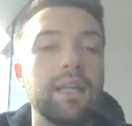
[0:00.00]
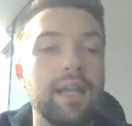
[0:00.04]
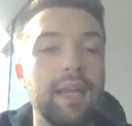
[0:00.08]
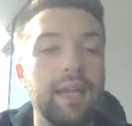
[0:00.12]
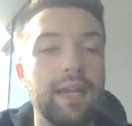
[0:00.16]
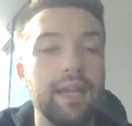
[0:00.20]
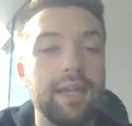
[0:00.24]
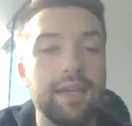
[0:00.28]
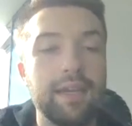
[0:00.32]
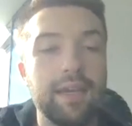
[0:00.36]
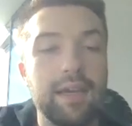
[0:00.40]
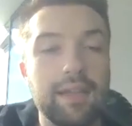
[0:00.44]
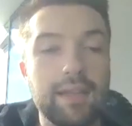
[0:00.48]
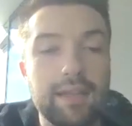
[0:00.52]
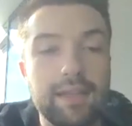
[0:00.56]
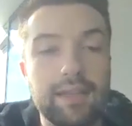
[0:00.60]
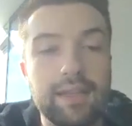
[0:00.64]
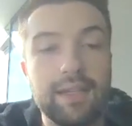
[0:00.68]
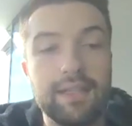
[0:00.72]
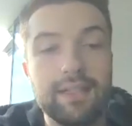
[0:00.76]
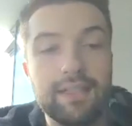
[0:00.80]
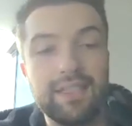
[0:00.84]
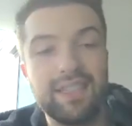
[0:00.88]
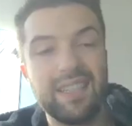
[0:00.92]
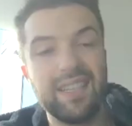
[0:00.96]
And I think
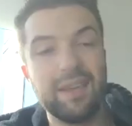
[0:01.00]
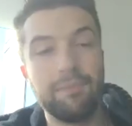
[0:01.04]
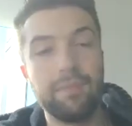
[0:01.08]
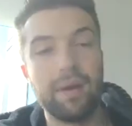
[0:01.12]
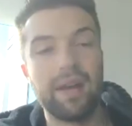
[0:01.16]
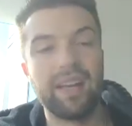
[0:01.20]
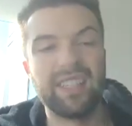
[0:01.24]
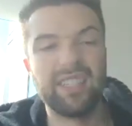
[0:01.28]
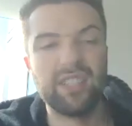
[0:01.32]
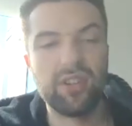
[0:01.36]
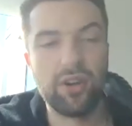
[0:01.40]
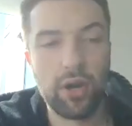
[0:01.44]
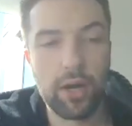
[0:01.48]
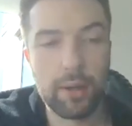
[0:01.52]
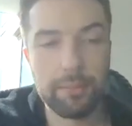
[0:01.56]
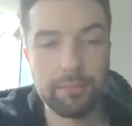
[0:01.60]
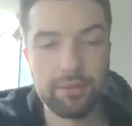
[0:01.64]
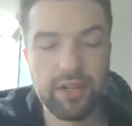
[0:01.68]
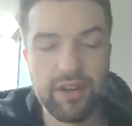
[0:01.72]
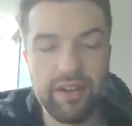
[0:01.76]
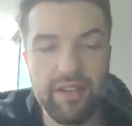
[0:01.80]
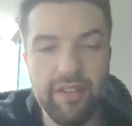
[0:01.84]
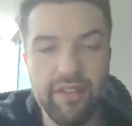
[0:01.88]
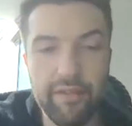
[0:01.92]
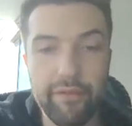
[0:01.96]
that is the best
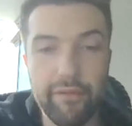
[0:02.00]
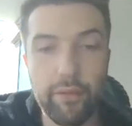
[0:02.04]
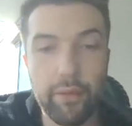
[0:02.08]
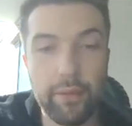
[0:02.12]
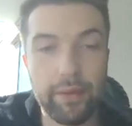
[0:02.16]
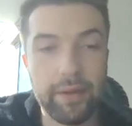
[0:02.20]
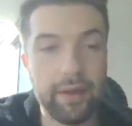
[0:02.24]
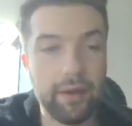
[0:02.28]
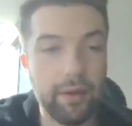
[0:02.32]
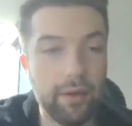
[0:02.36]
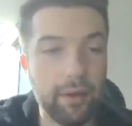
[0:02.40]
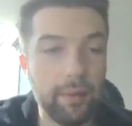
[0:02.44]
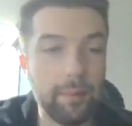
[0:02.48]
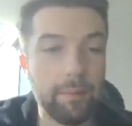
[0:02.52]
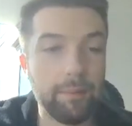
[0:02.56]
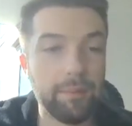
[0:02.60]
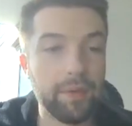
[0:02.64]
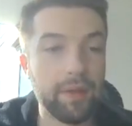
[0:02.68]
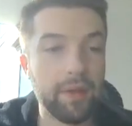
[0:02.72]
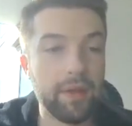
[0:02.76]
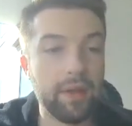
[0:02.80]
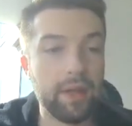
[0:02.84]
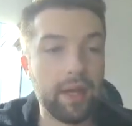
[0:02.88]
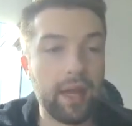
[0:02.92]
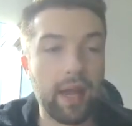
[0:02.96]
option for y'all.
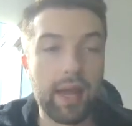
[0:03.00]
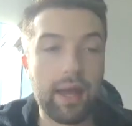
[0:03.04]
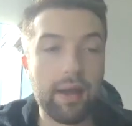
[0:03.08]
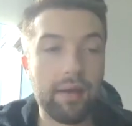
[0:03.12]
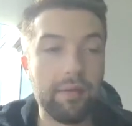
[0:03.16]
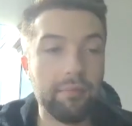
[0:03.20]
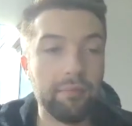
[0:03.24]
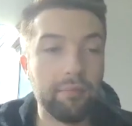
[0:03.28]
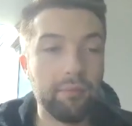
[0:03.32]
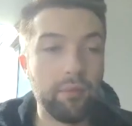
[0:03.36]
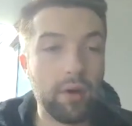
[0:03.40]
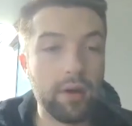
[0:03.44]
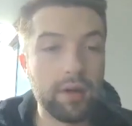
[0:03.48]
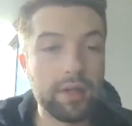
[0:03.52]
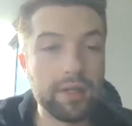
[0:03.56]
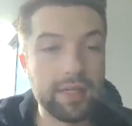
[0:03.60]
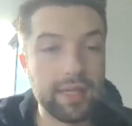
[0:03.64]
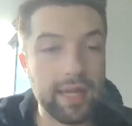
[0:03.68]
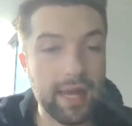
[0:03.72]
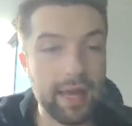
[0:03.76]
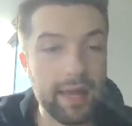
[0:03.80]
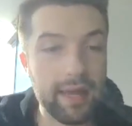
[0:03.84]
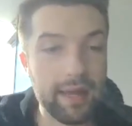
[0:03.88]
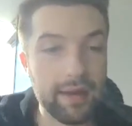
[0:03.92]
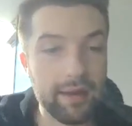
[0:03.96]
At
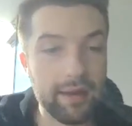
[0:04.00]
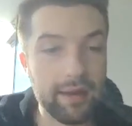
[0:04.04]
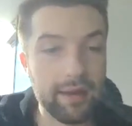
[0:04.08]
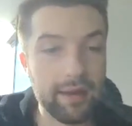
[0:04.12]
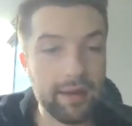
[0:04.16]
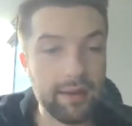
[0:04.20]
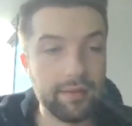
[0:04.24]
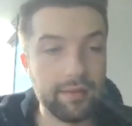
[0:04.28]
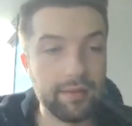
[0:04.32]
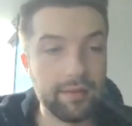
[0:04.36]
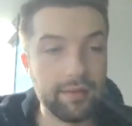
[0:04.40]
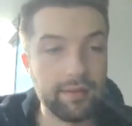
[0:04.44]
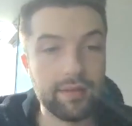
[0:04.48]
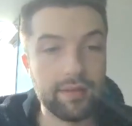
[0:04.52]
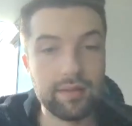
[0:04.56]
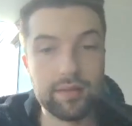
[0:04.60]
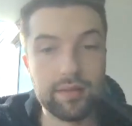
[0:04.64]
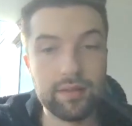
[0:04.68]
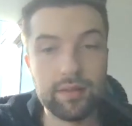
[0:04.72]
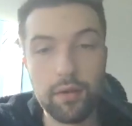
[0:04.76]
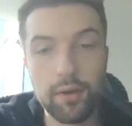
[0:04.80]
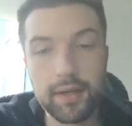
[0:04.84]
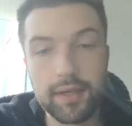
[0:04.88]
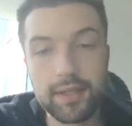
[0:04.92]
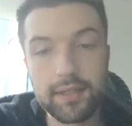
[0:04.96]
110,
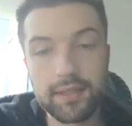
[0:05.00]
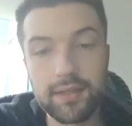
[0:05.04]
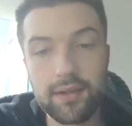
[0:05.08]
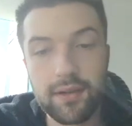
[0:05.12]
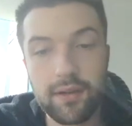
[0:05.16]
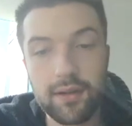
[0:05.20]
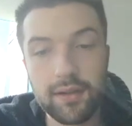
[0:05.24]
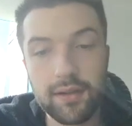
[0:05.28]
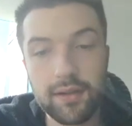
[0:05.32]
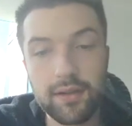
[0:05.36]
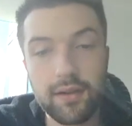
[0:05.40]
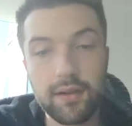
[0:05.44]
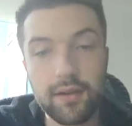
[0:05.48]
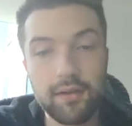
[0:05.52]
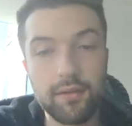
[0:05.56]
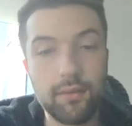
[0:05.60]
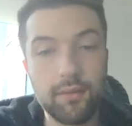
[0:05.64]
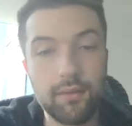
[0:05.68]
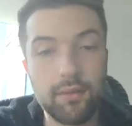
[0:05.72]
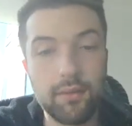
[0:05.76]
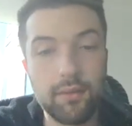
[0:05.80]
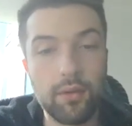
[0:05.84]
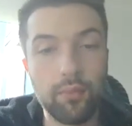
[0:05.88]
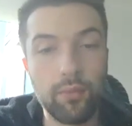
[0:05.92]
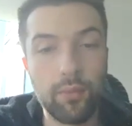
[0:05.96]
New York has not gotten
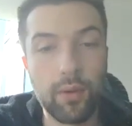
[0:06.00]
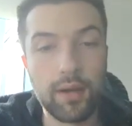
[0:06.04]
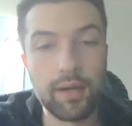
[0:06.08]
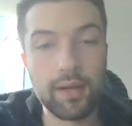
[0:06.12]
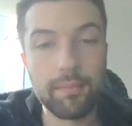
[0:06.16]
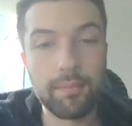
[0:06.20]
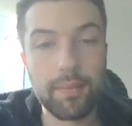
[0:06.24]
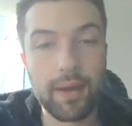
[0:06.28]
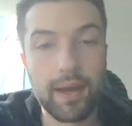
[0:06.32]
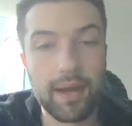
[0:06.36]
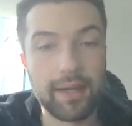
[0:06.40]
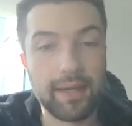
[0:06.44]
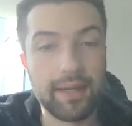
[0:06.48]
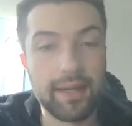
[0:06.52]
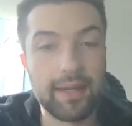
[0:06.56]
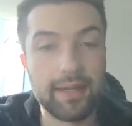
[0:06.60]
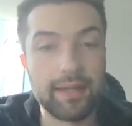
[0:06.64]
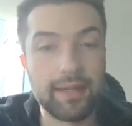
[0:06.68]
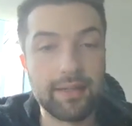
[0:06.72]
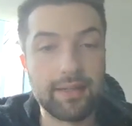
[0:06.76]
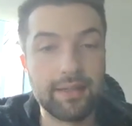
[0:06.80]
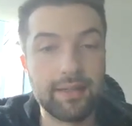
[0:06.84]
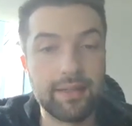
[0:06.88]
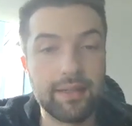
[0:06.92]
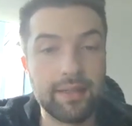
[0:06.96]
a running back
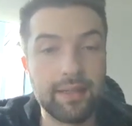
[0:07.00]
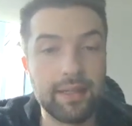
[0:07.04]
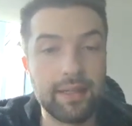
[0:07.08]
yet.